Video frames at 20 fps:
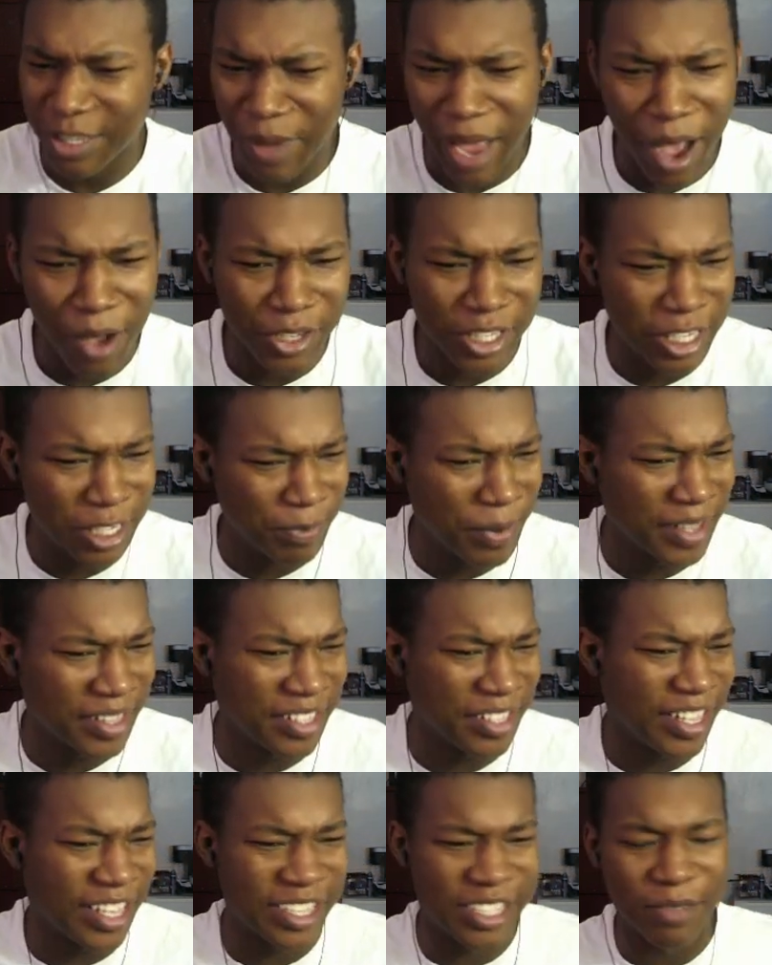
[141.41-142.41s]
I was
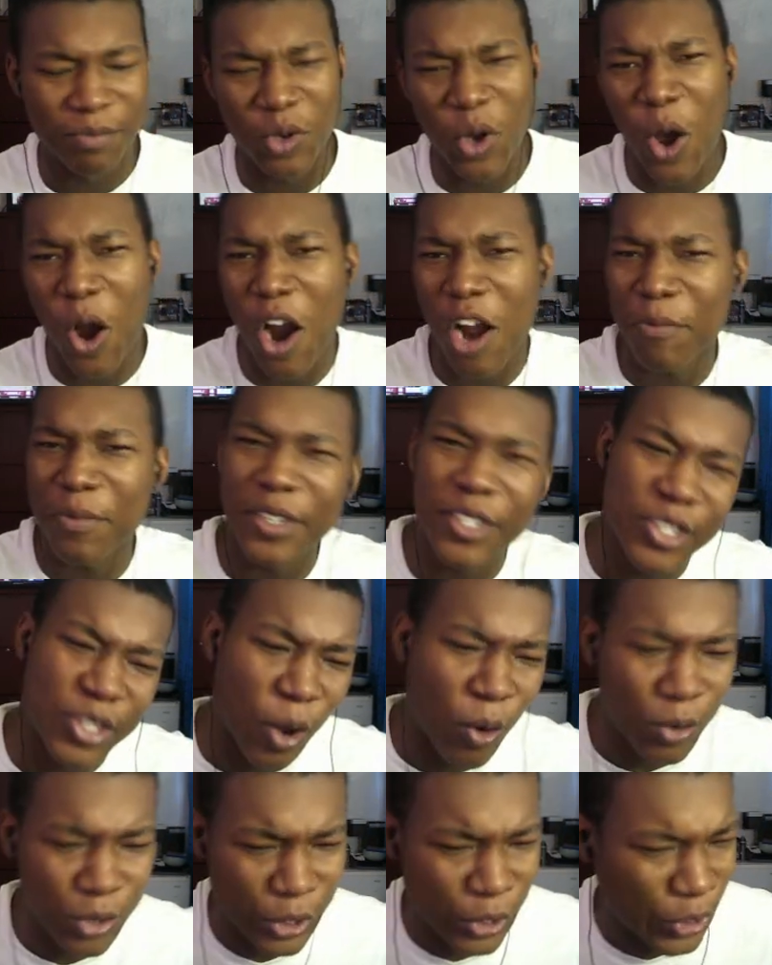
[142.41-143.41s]
expecting like some army
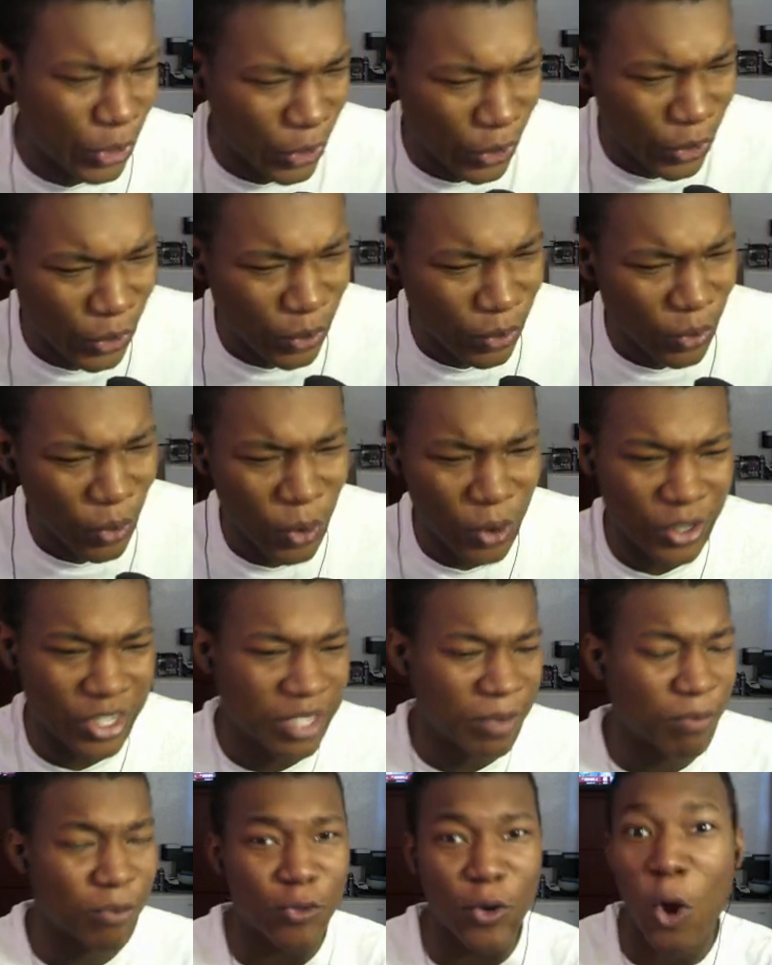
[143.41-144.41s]
soldier dude or
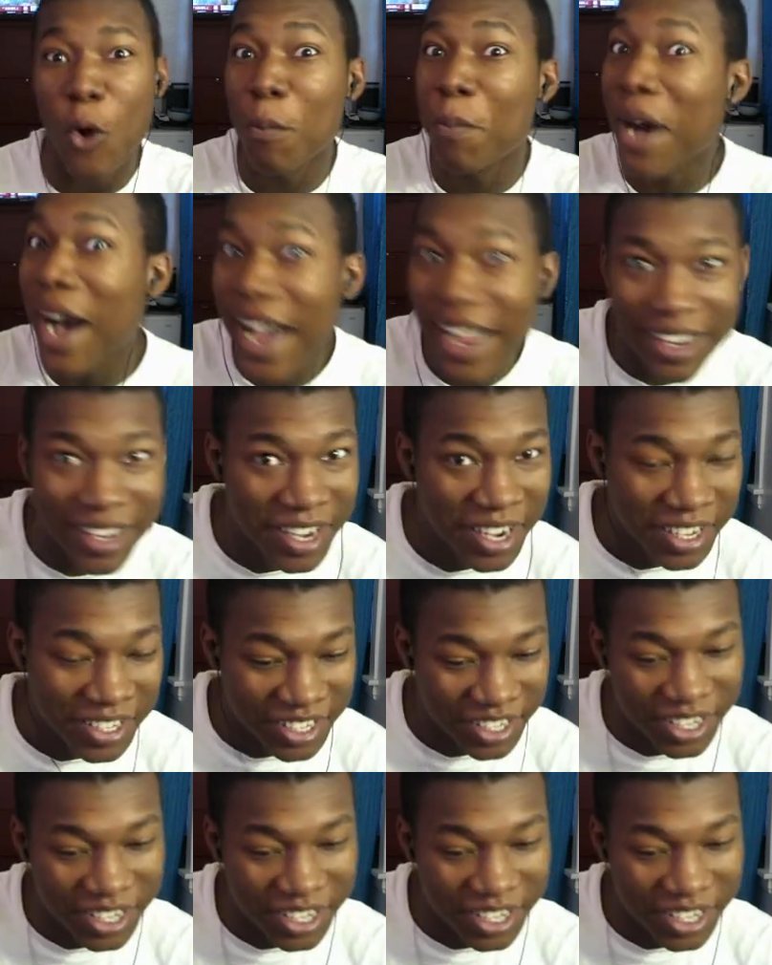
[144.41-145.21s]
some robot